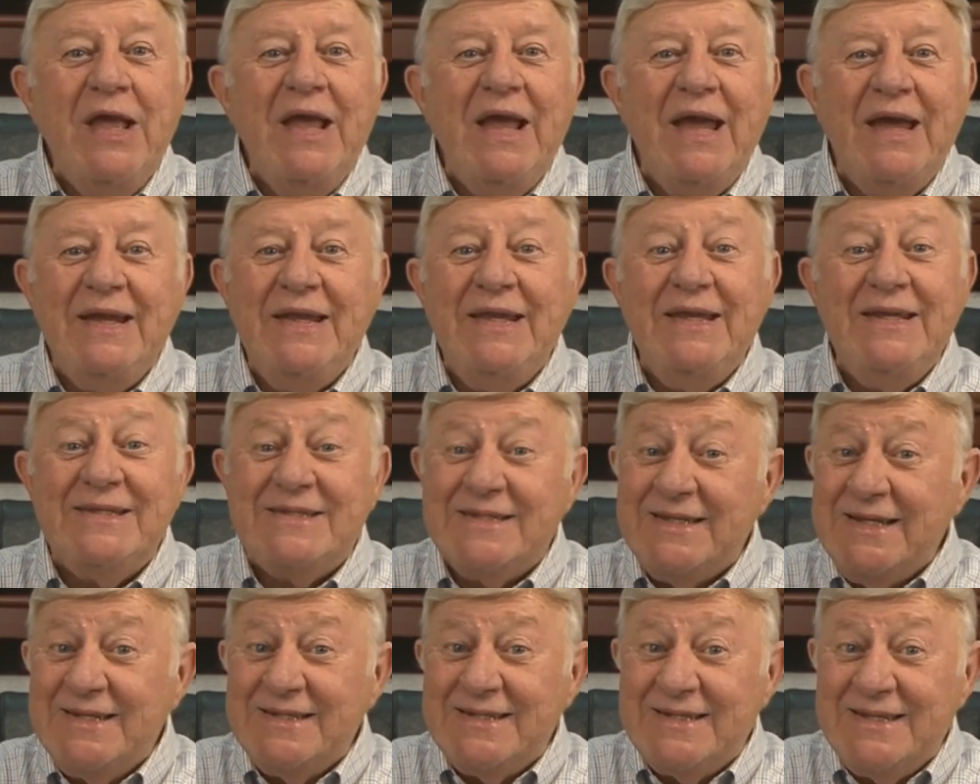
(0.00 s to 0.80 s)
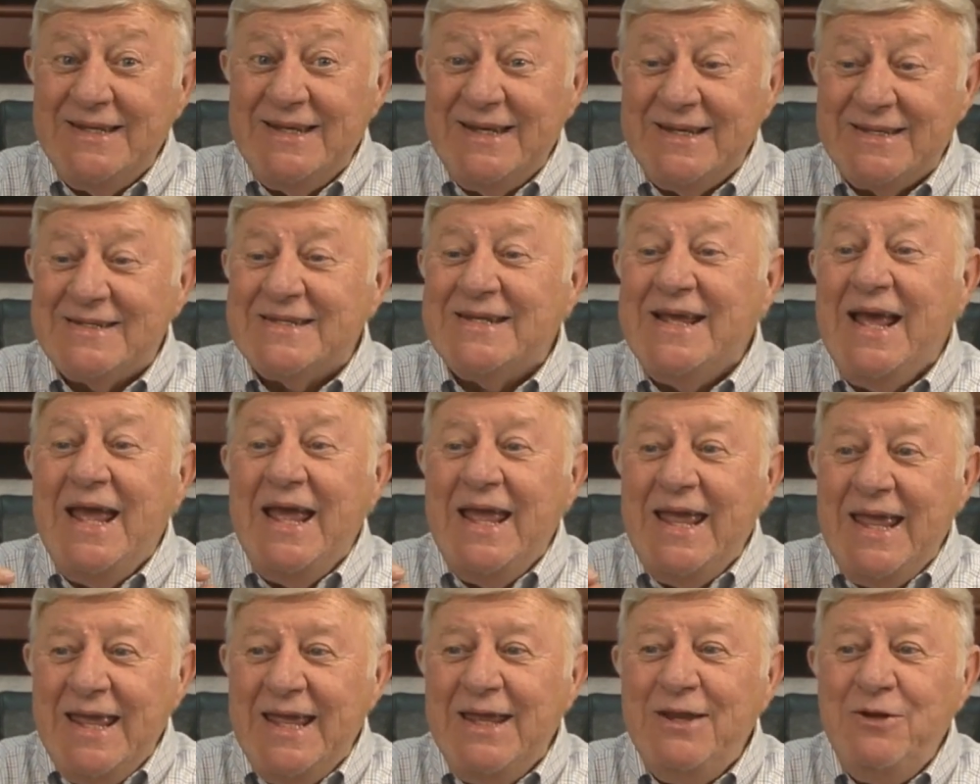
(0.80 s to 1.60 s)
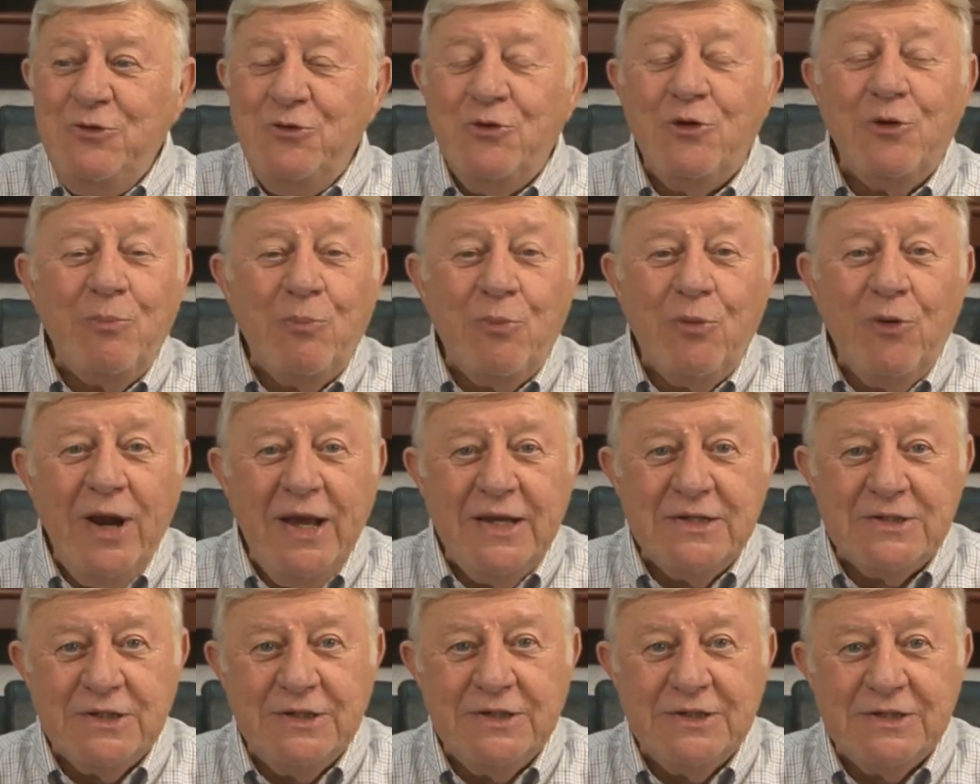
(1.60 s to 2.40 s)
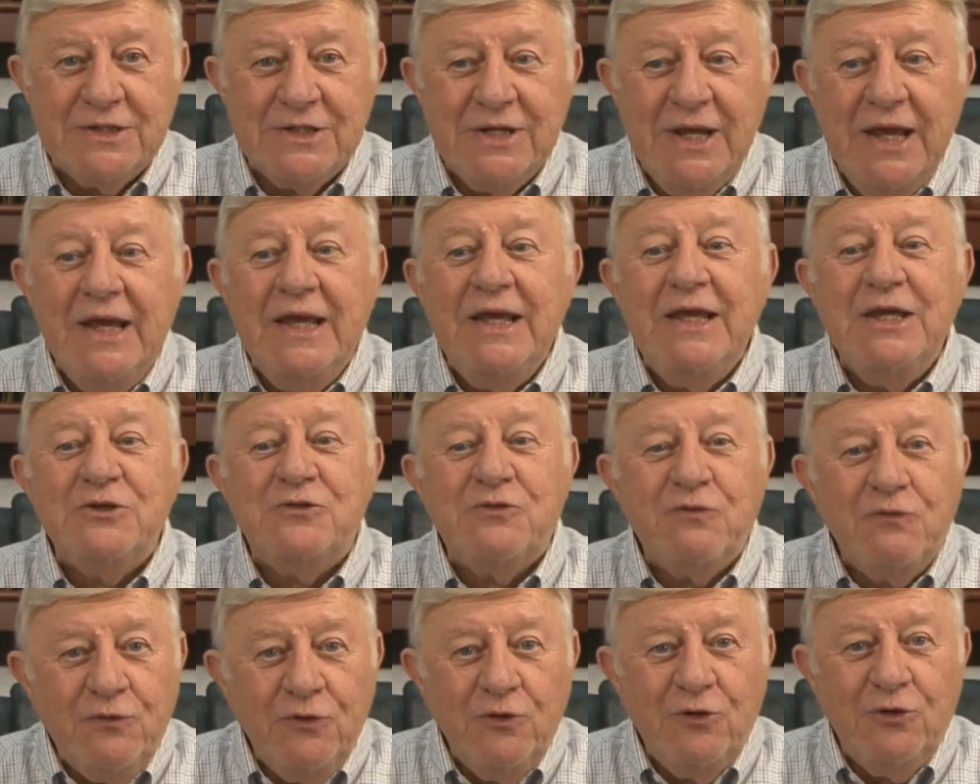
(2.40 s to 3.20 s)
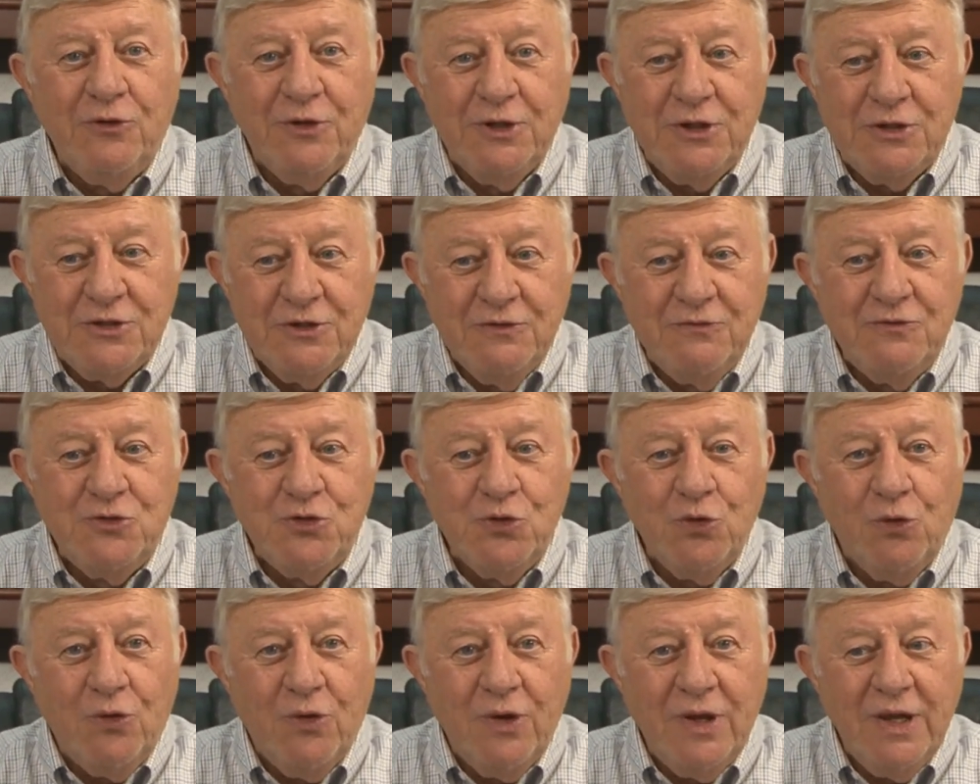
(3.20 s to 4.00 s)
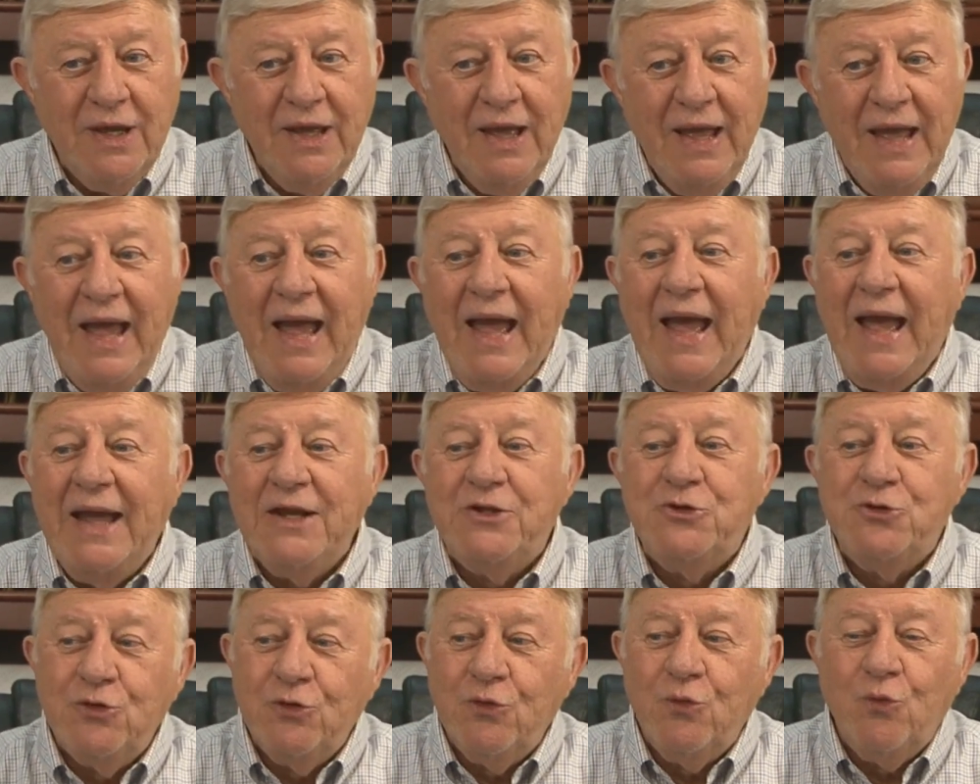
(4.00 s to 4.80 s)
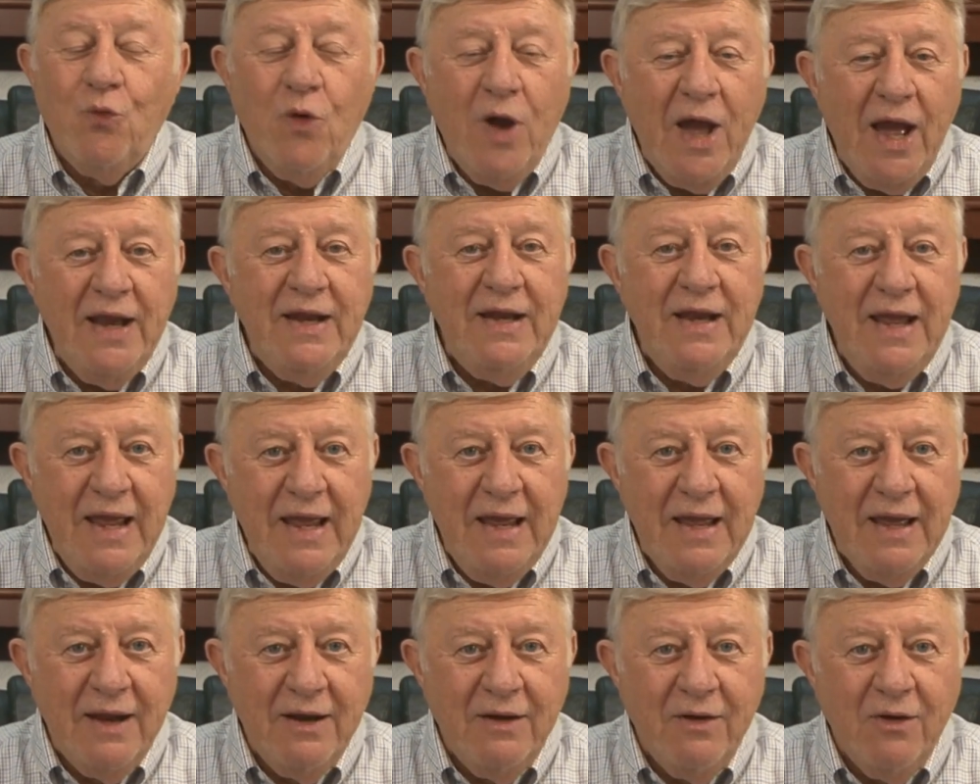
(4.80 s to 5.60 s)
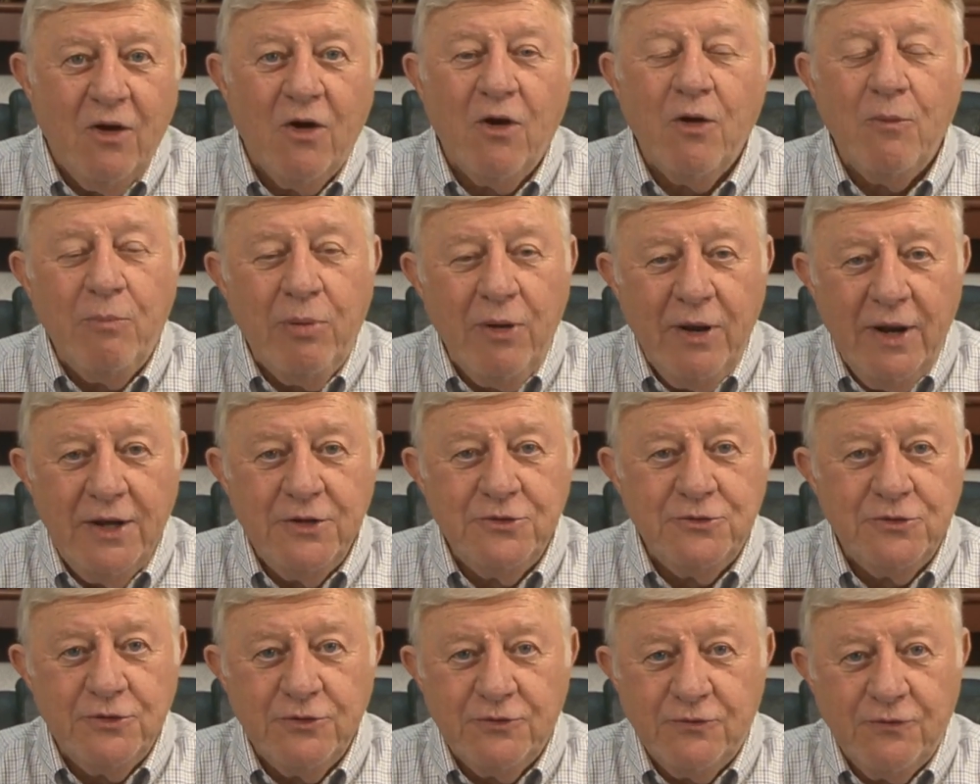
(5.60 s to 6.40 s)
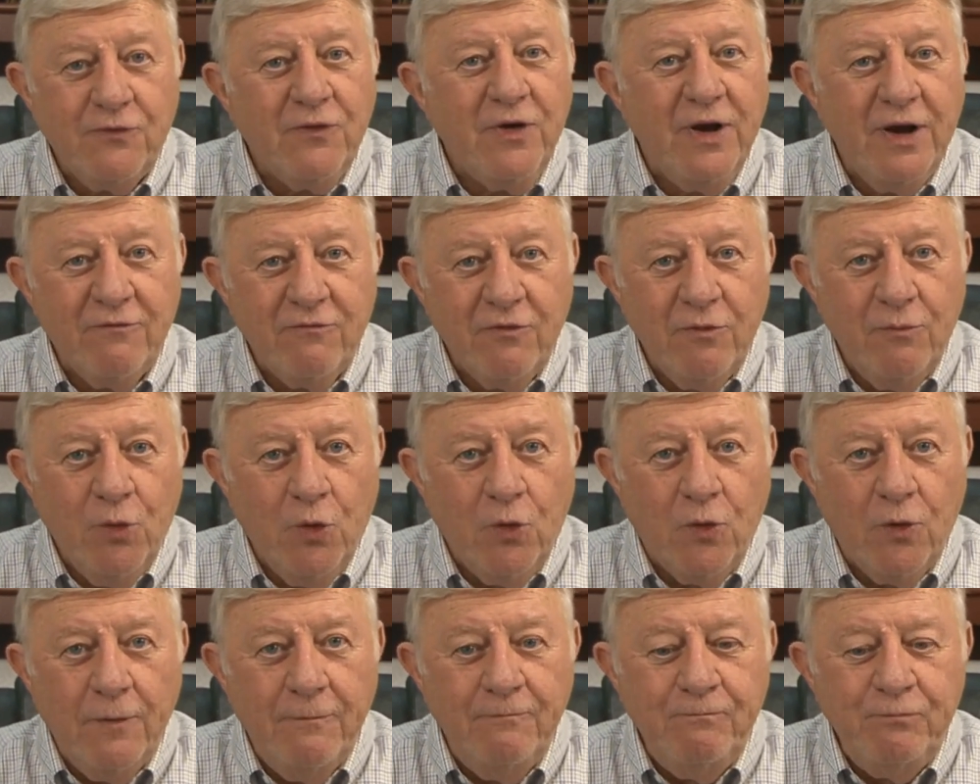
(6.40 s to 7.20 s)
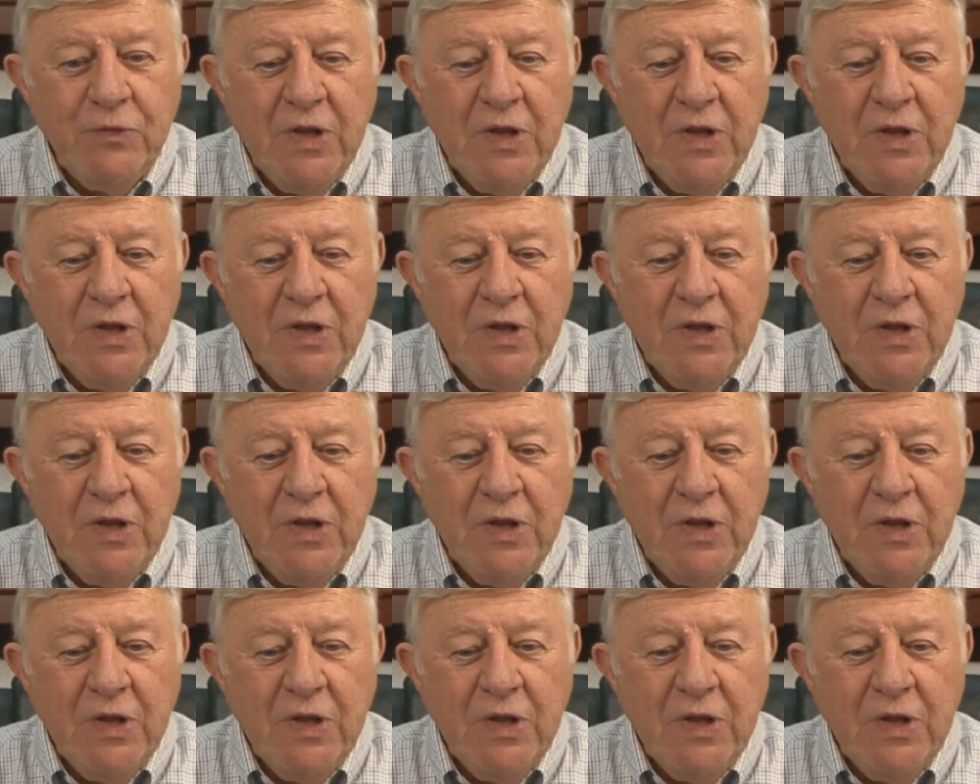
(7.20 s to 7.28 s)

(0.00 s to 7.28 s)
And he says this, "In your presence is fullness of joy. At your right hand are pleasures forevermore."